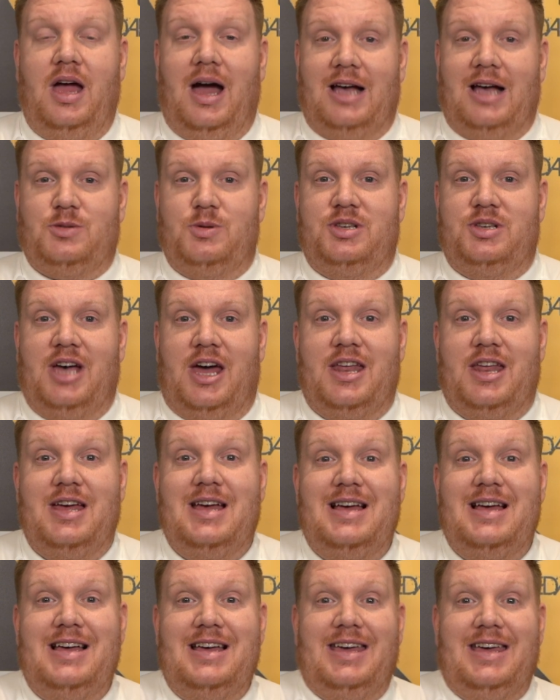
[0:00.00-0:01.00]
As we said,
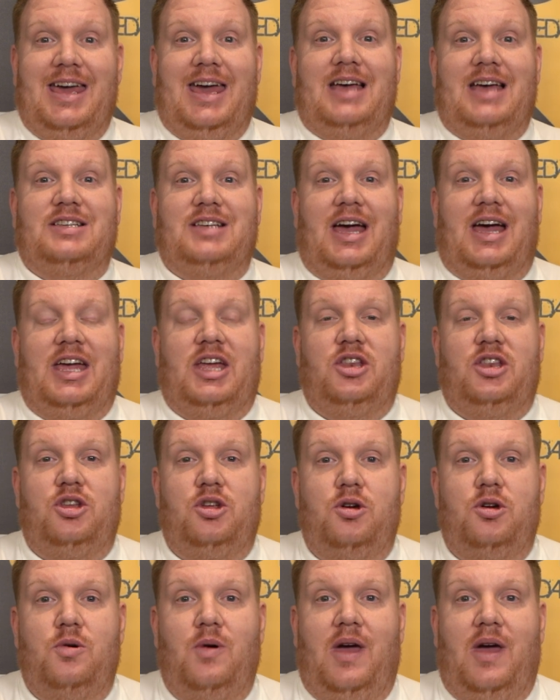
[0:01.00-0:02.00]
it is a
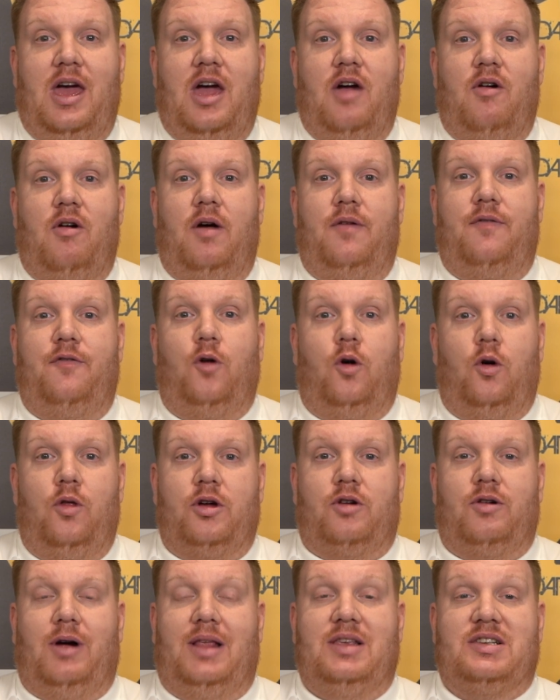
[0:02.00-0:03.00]
new era for the
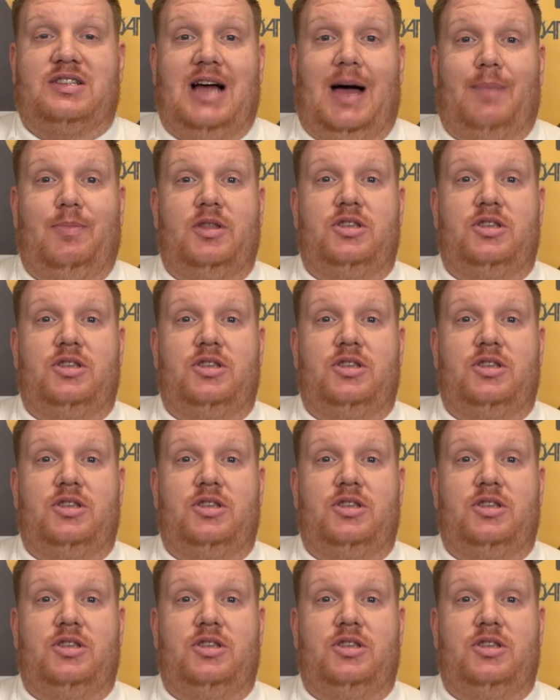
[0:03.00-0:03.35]
Grand Slam.